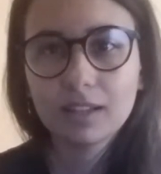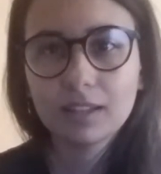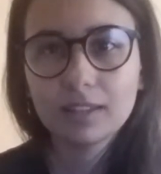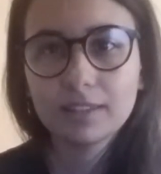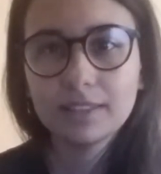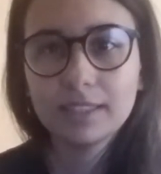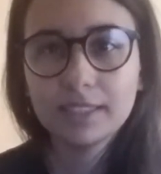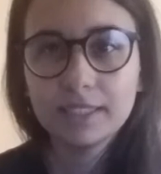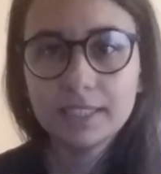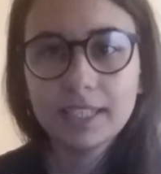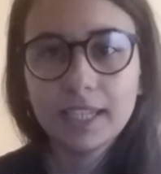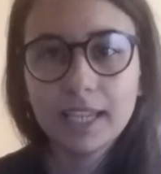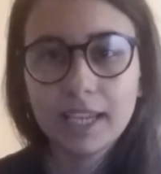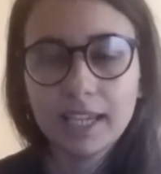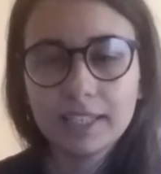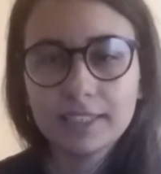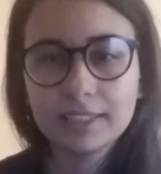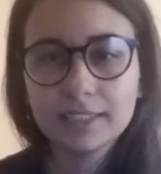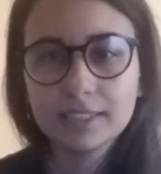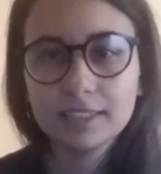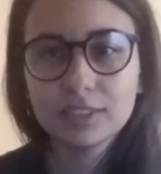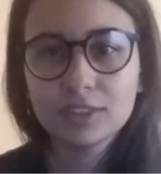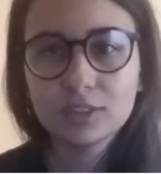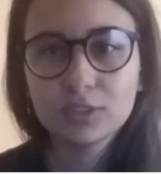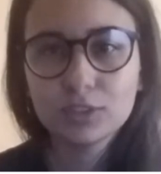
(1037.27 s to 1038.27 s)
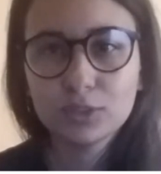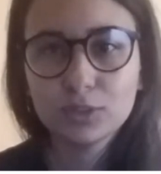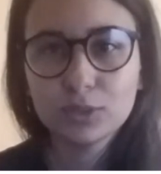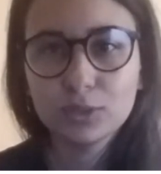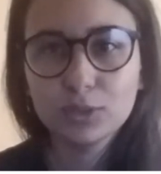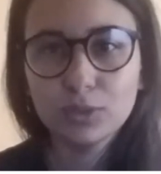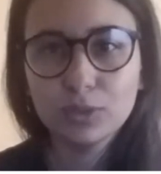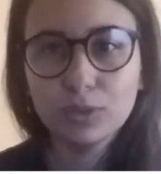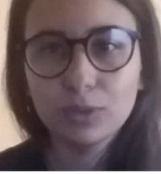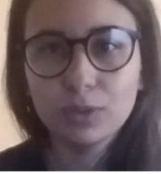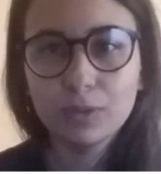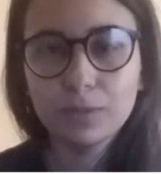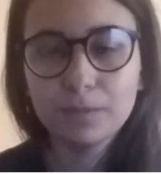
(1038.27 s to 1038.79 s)
dedicated
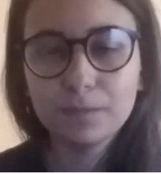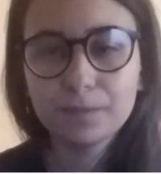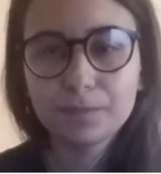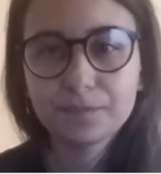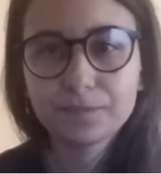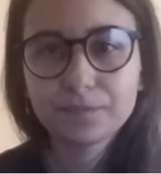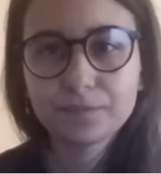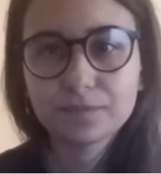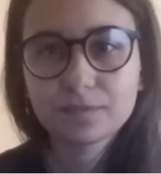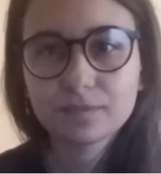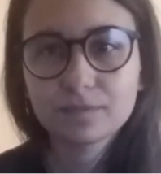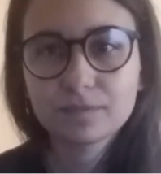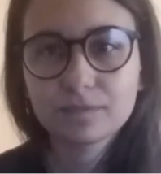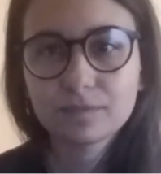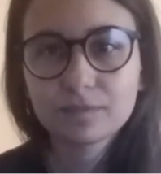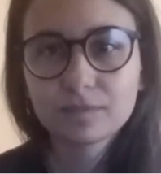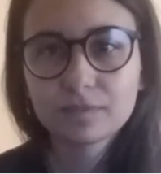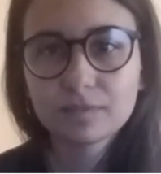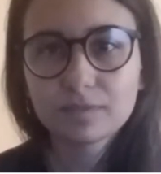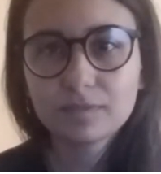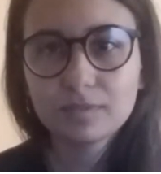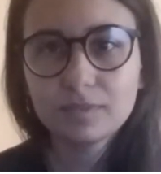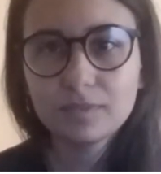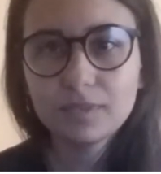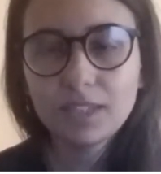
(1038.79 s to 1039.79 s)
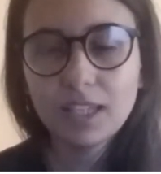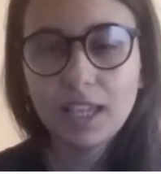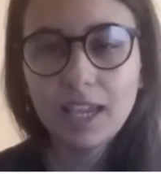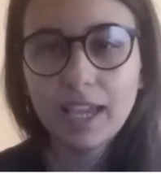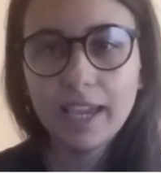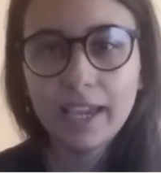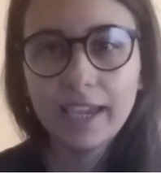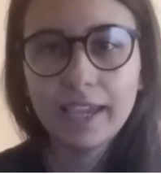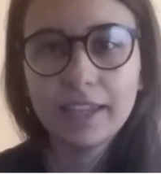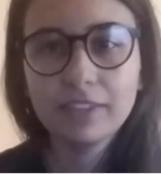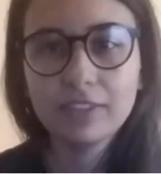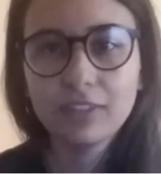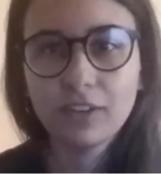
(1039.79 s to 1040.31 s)
to
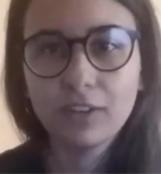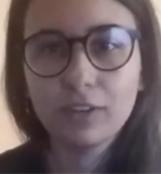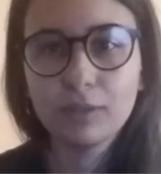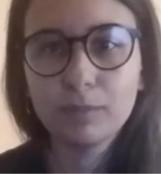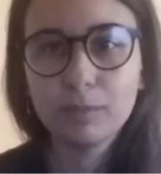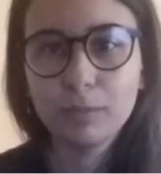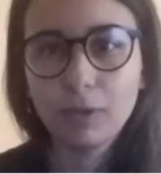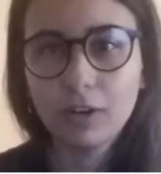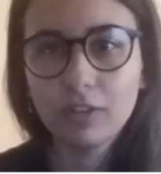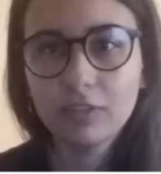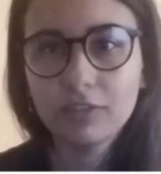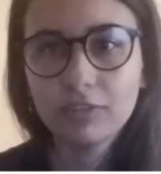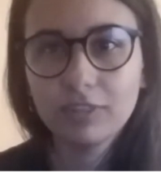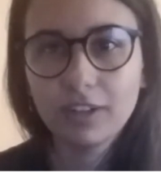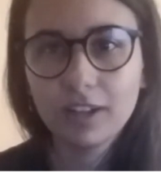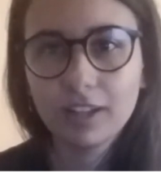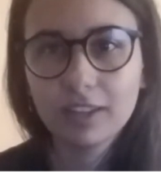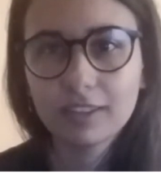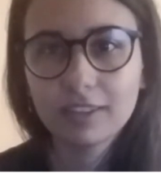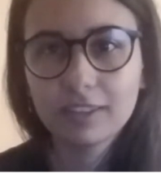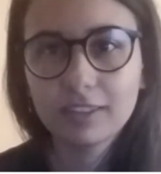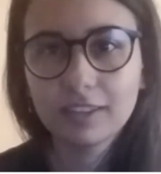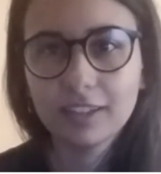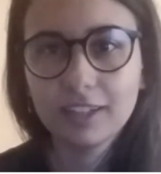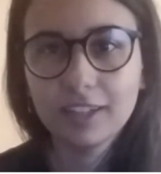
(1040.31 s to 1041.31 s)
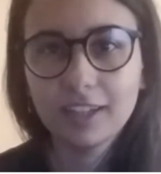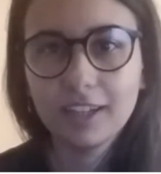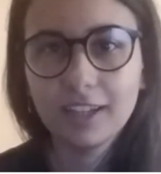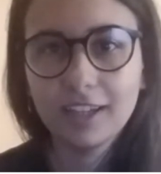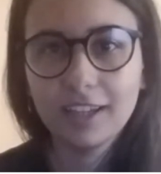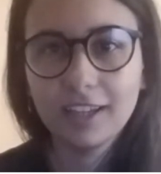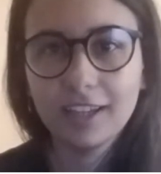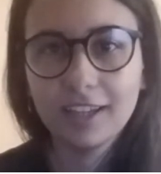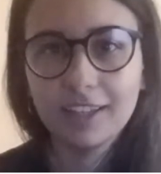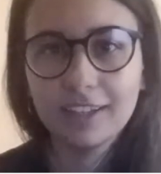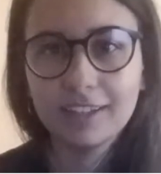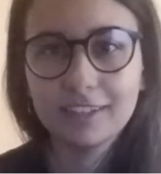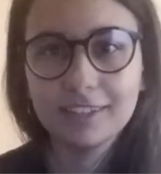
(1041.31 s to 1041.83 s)
hate on Moffat
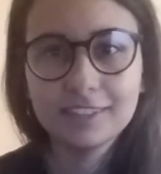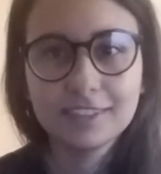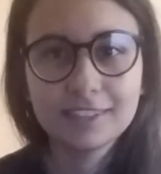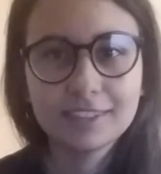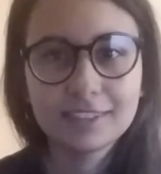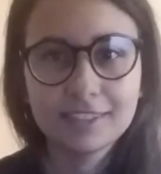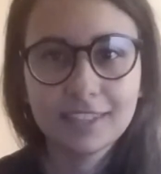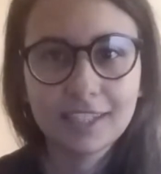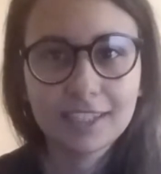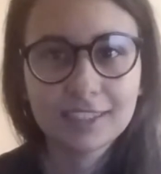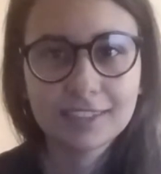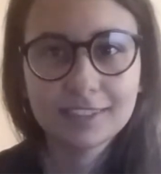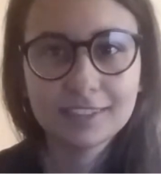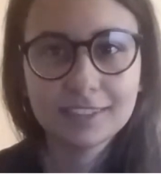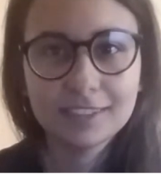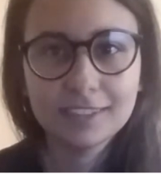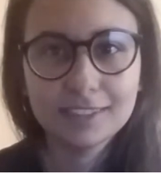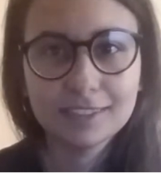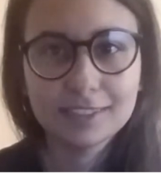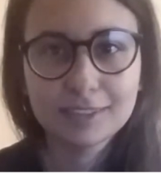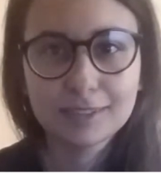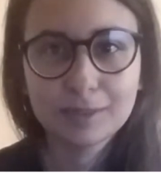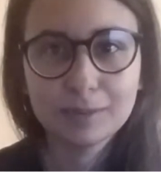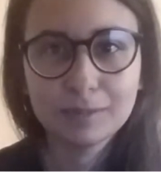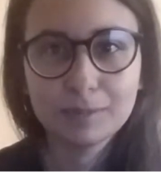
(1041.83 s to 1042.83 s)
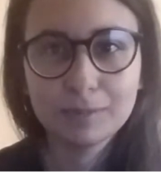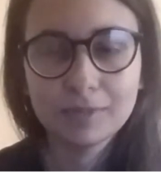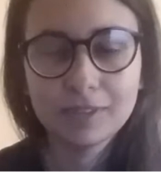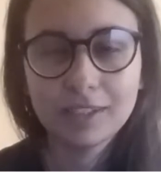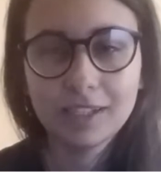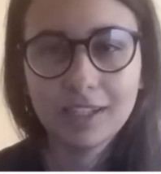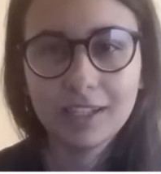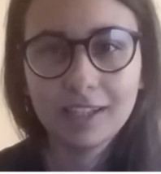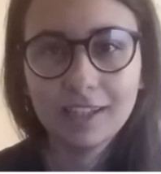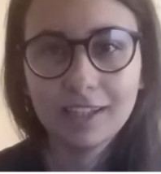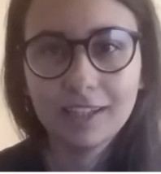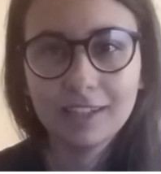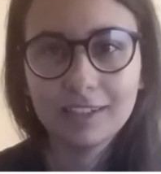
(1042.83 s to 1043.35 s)
and his sexism
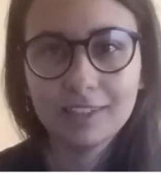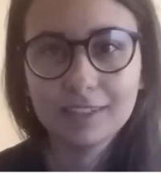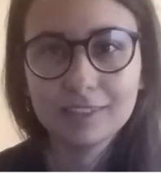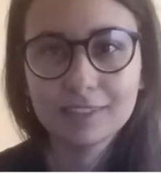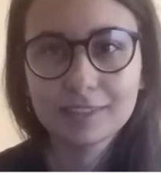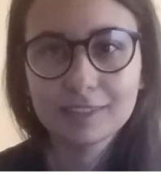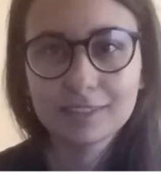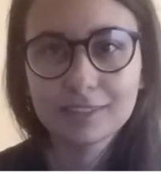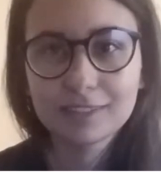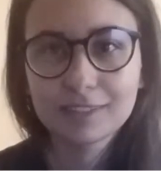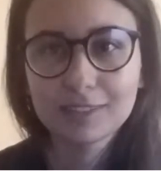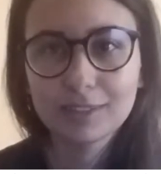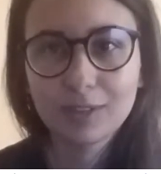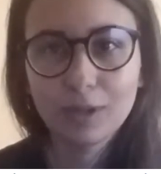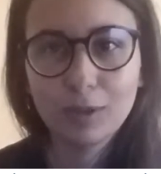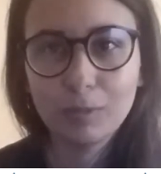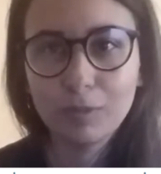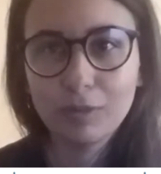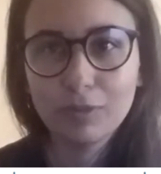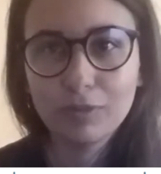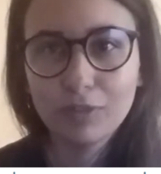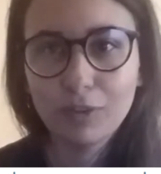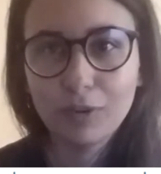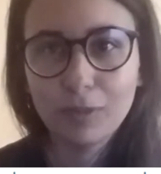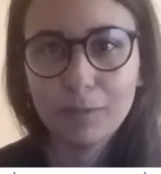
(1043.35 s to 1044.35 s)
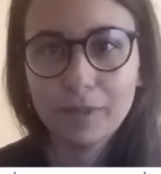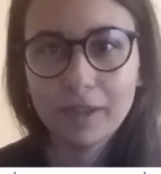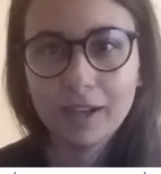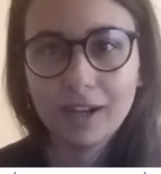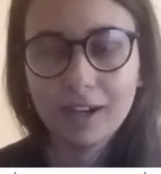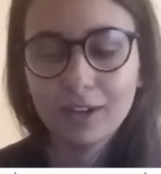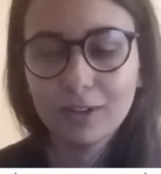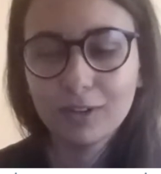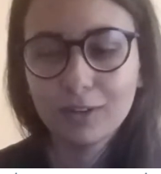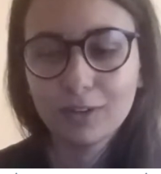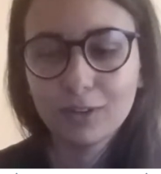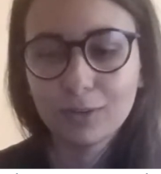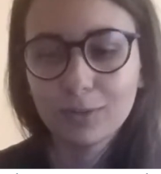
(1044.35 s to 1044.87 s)
and his
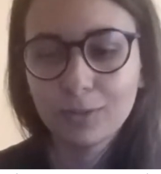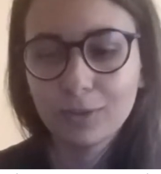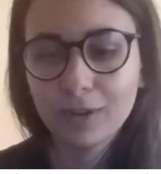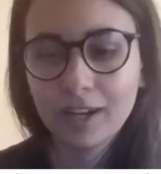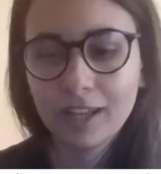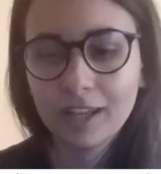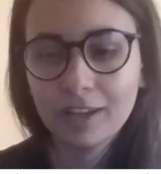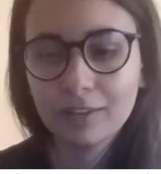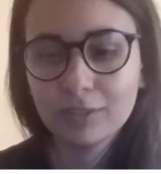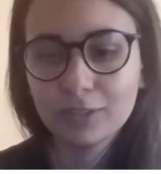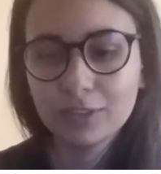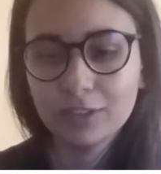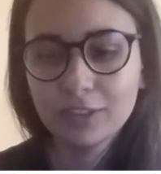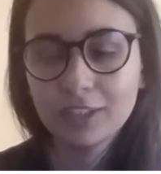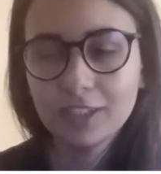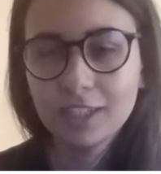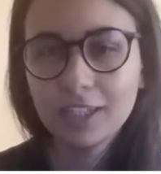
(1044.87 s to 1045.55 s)
homophobia or whatever.